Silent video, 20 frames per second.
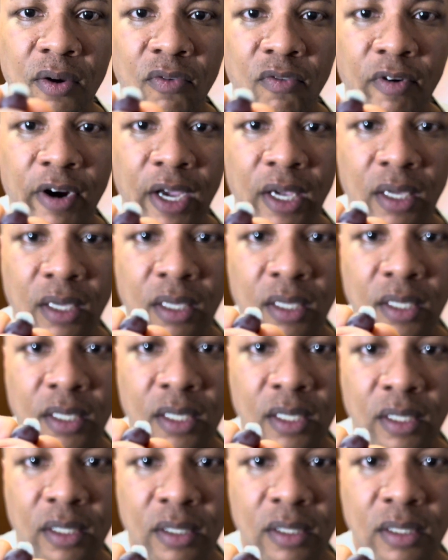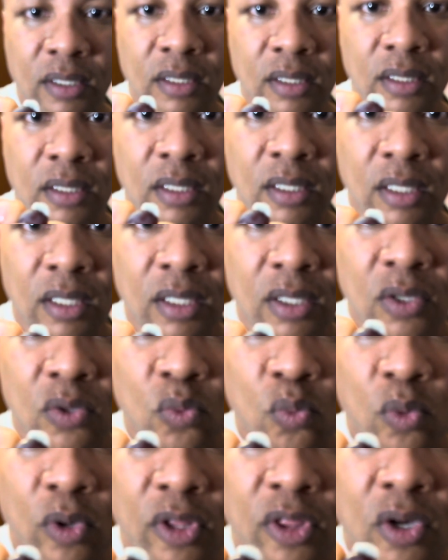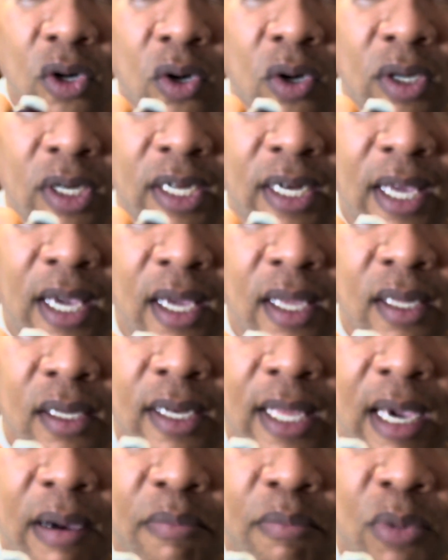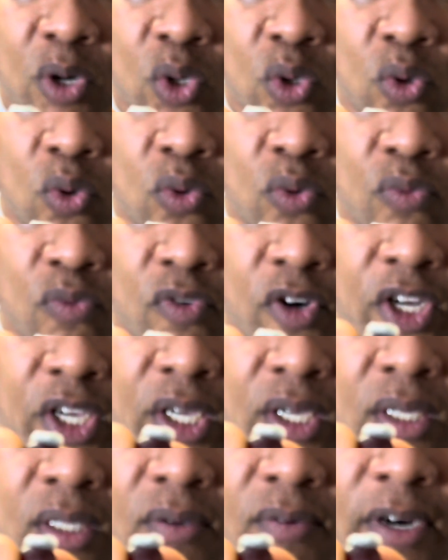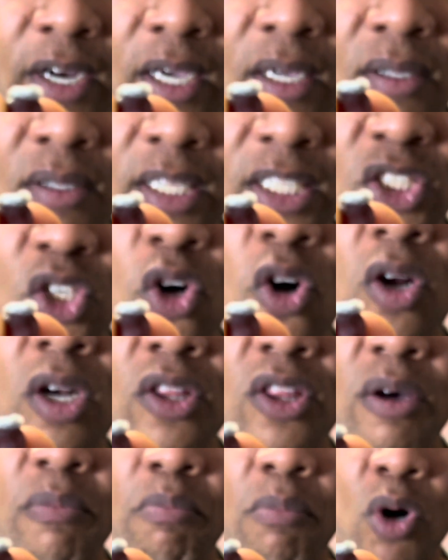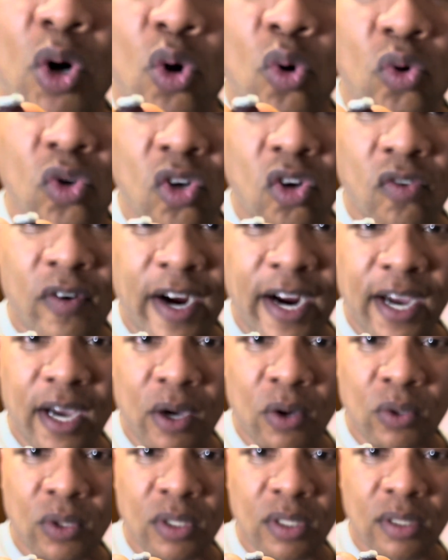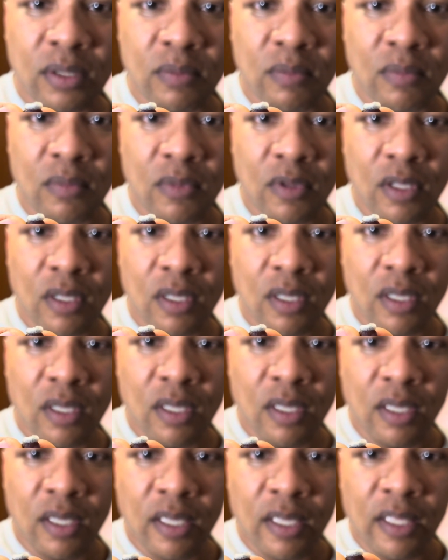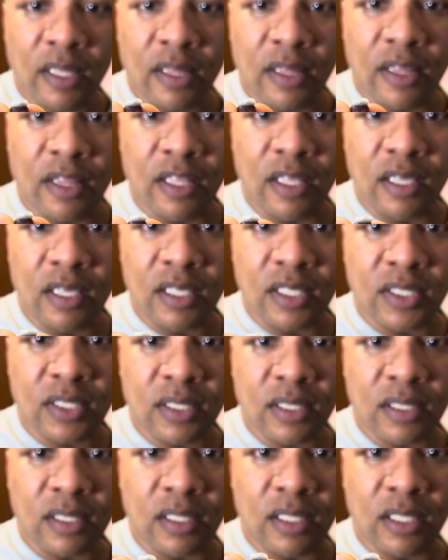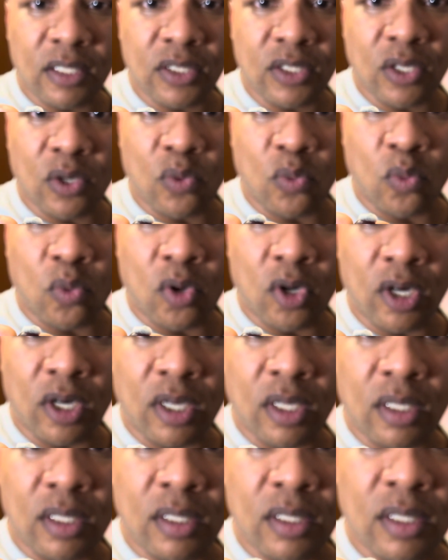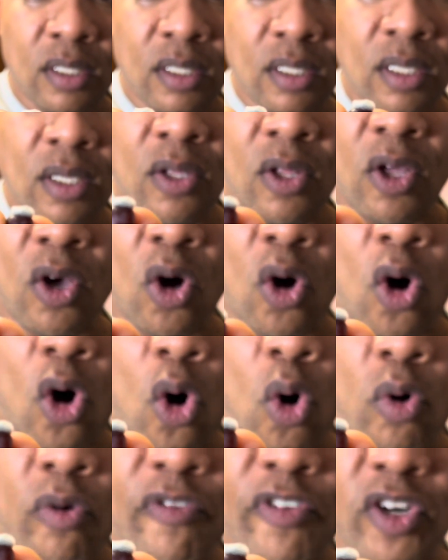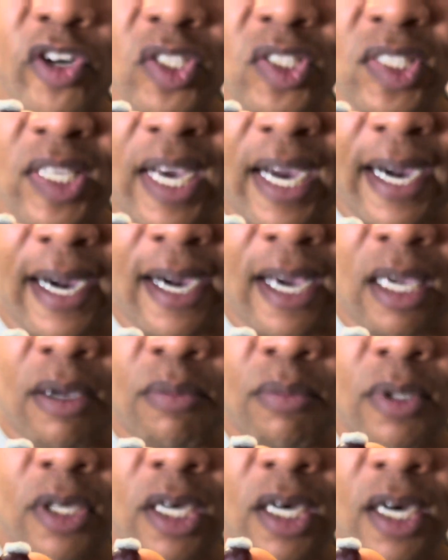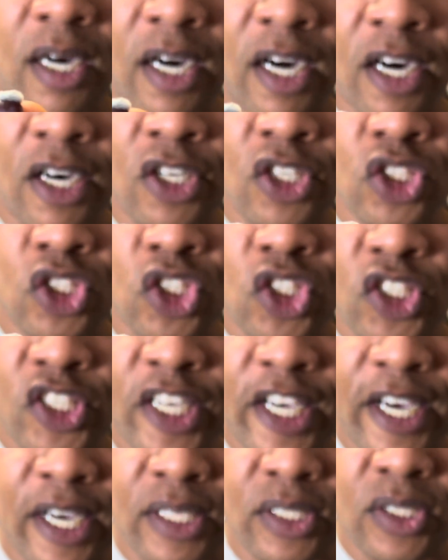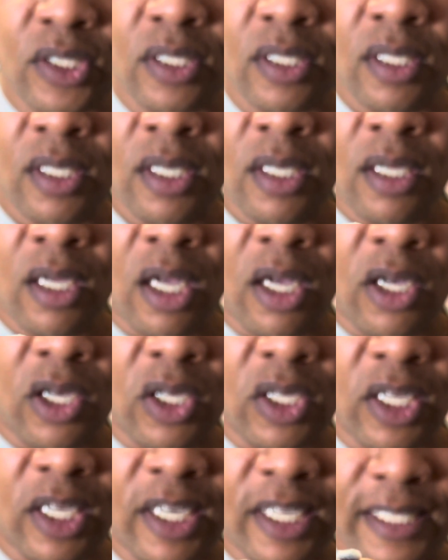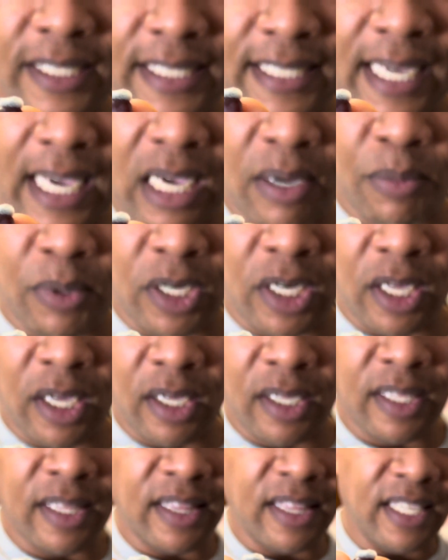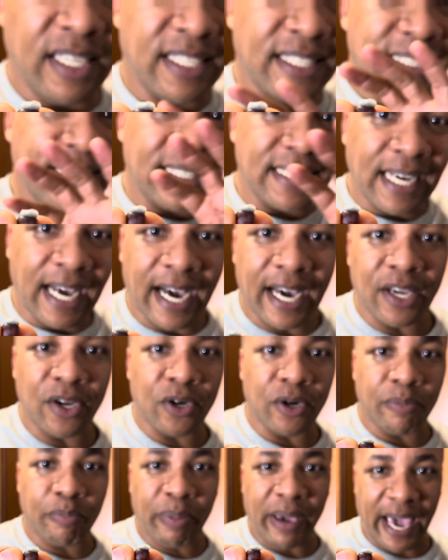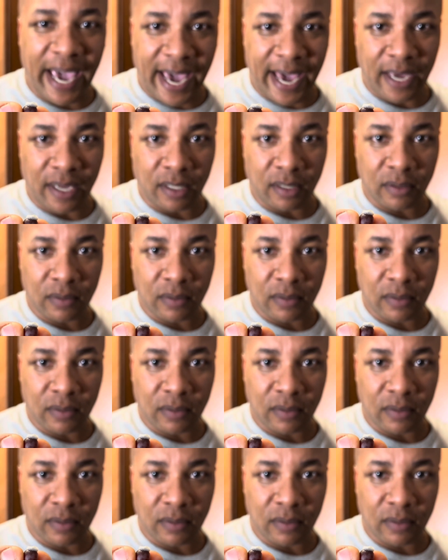right here with all of that mold ring, right? Let's call it the mold crowd. This is the one, over time, unchecked, could contaminate the entire pack